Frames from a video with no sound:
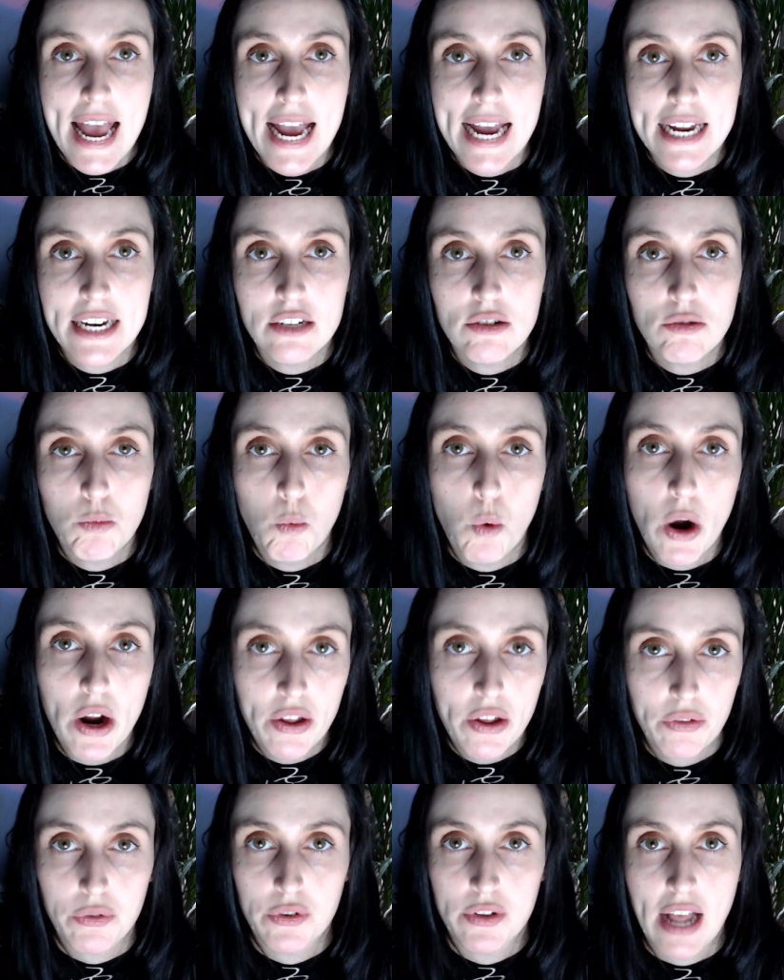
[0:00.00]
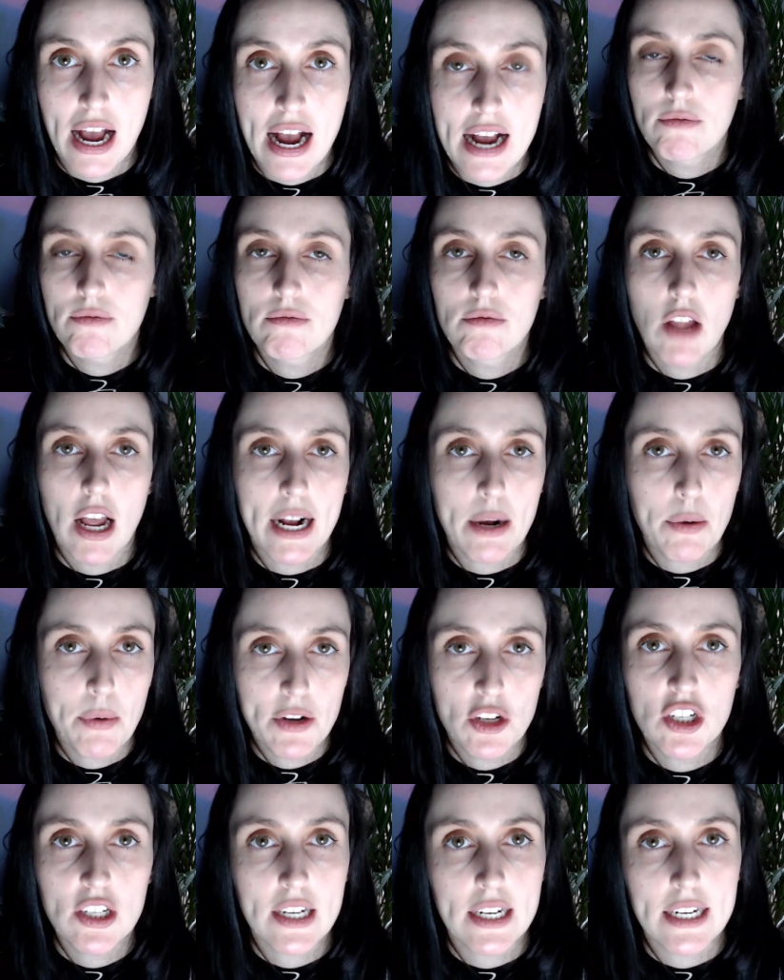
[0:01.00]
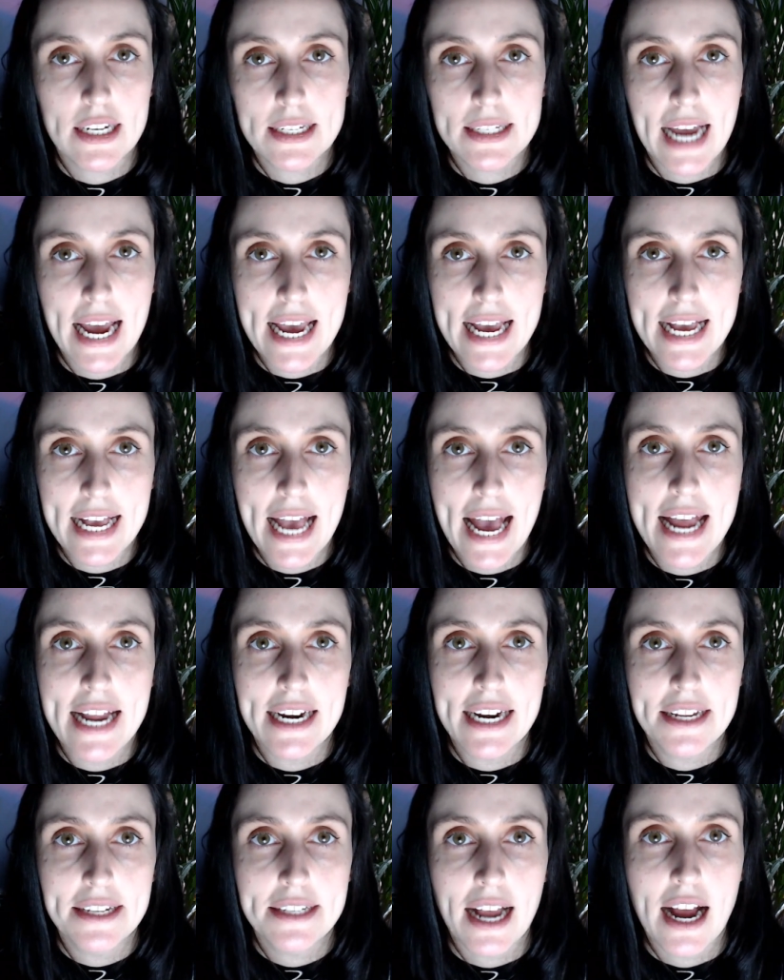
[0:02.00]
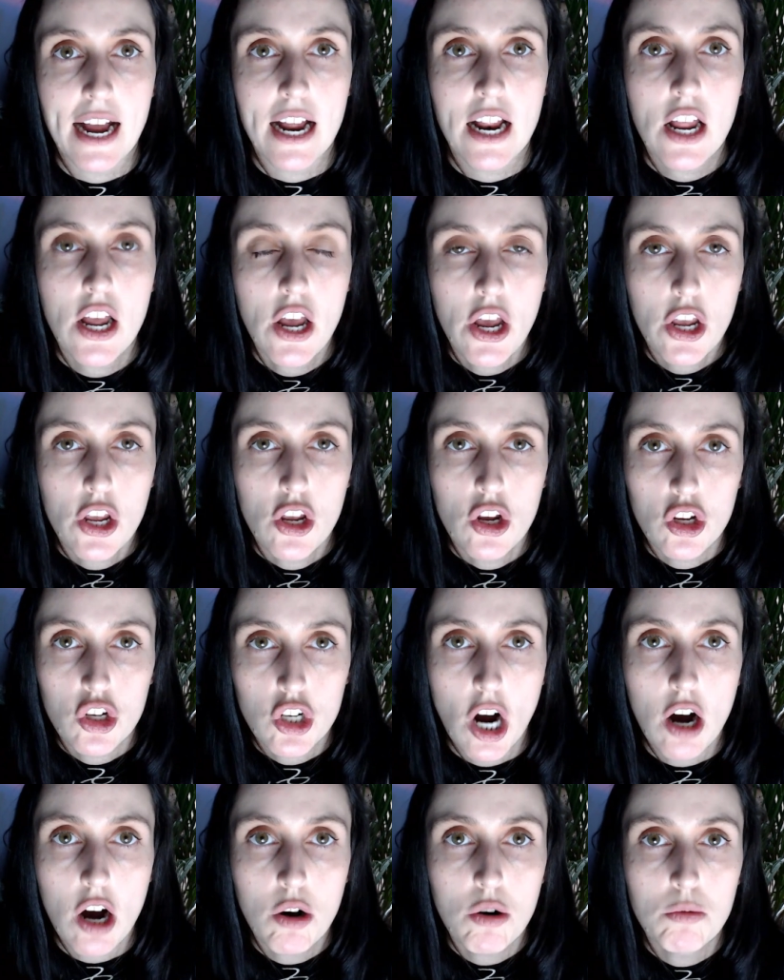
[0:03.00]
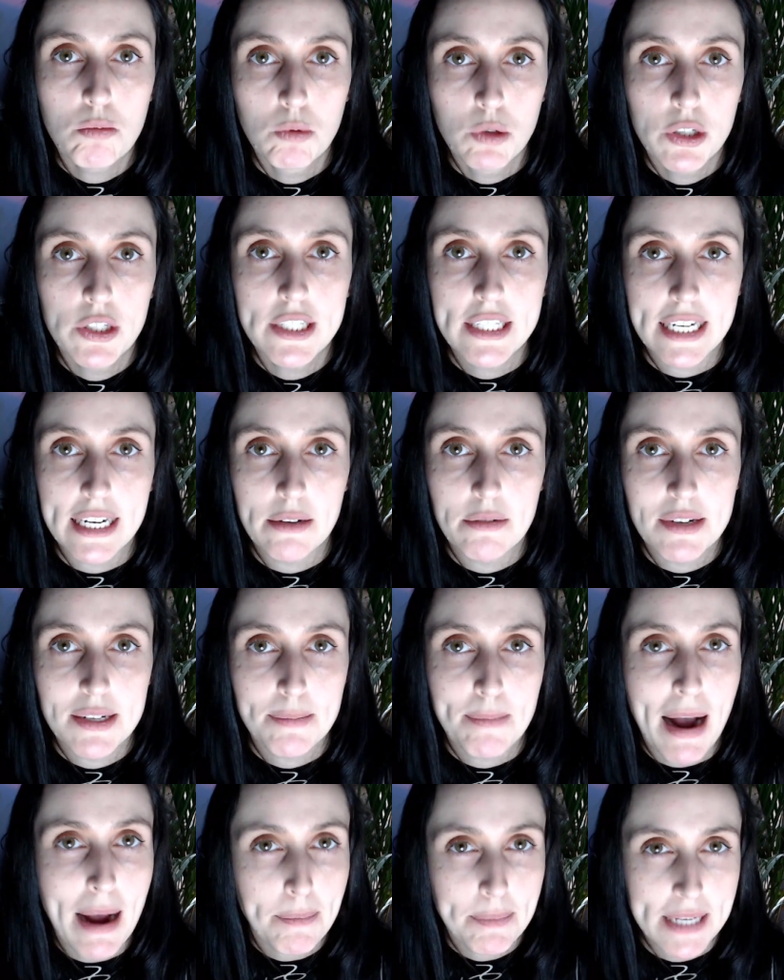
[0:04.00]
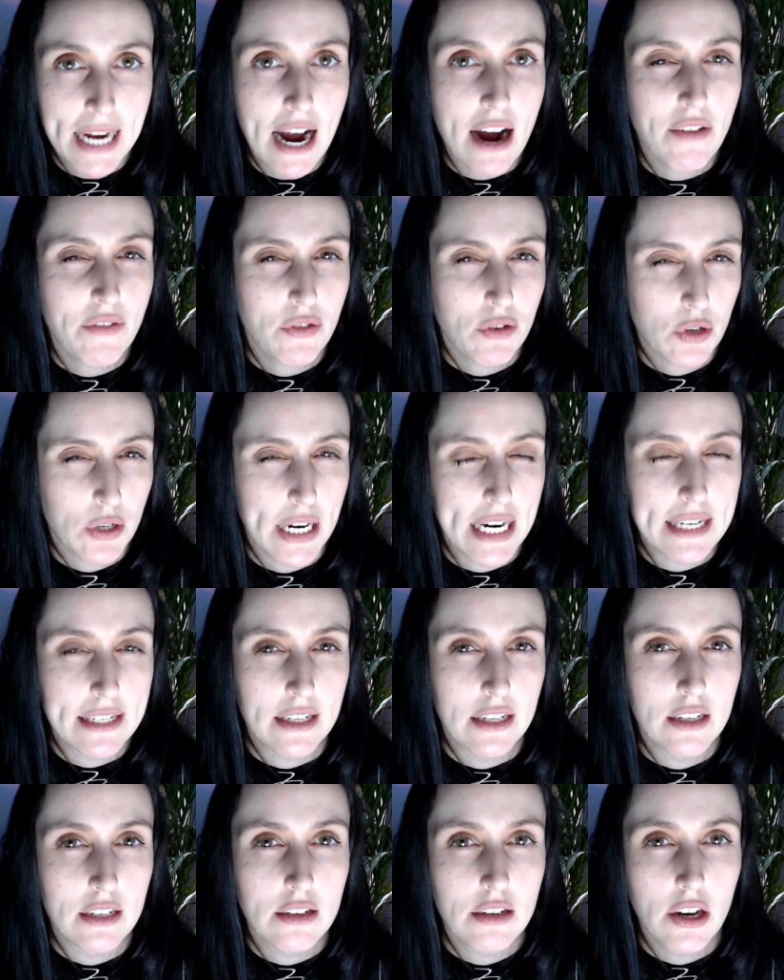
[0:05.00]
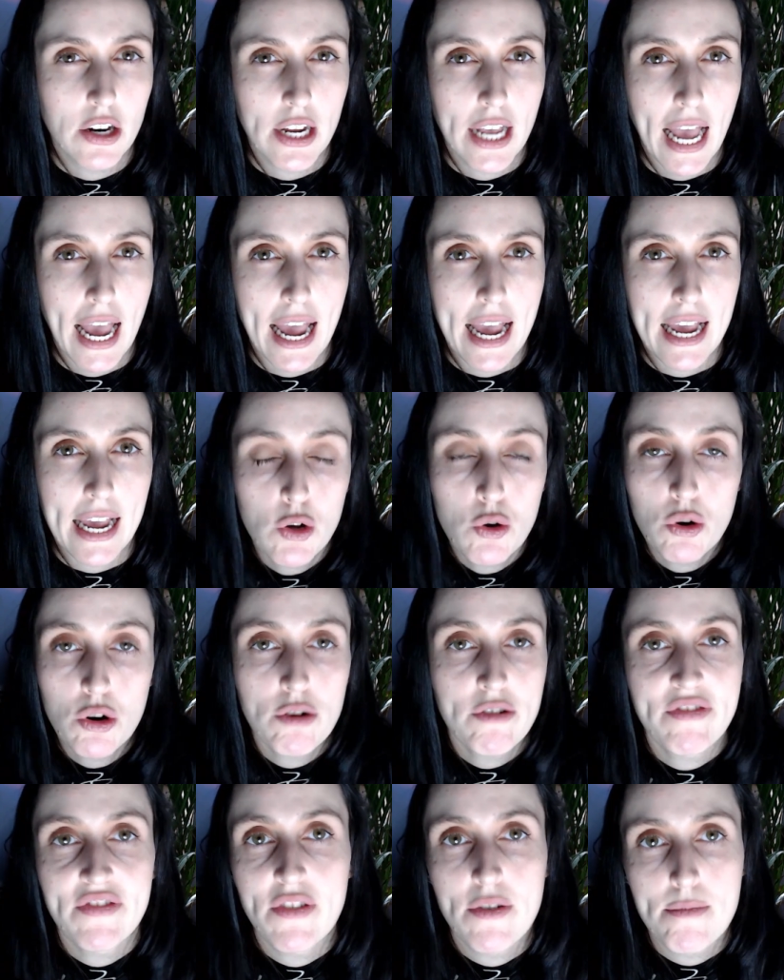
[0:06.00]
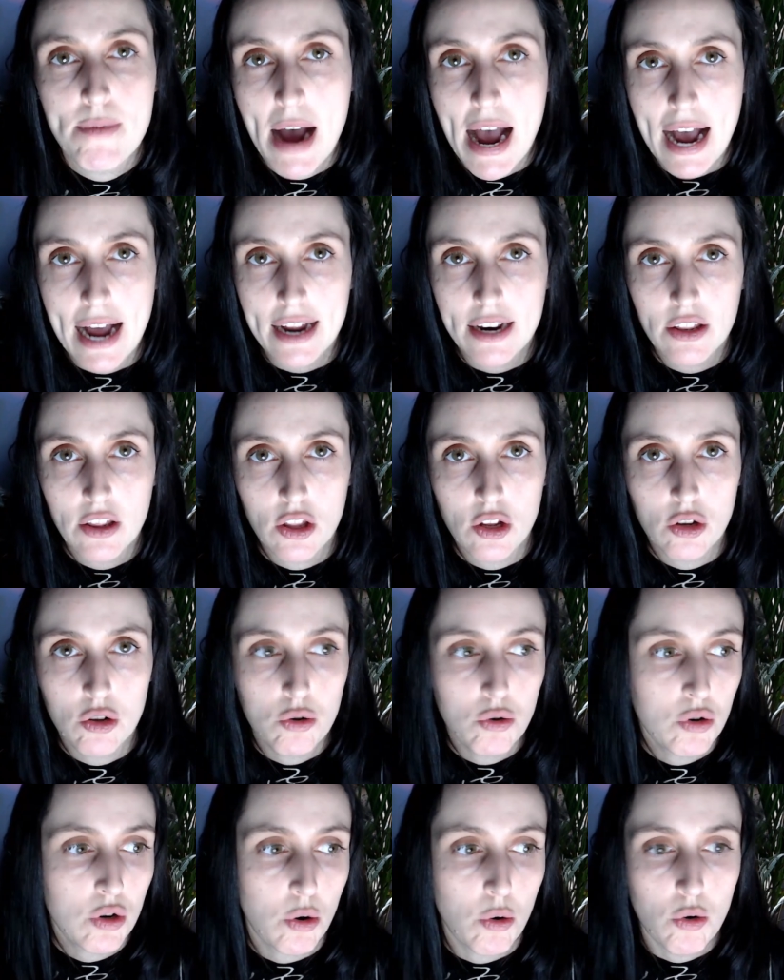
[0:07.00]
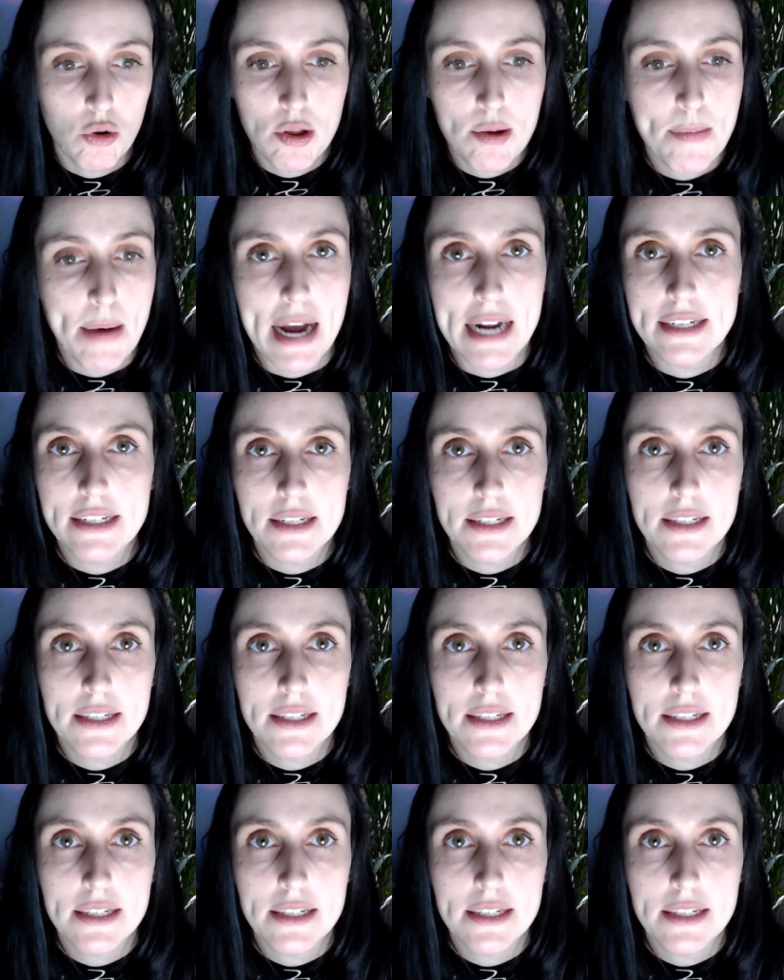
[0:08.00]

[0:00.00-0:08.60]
and work through that. Like we're just going to say again is that your childhood wounding was mapped out for a reason, okay? For good or for bad. The good or the bad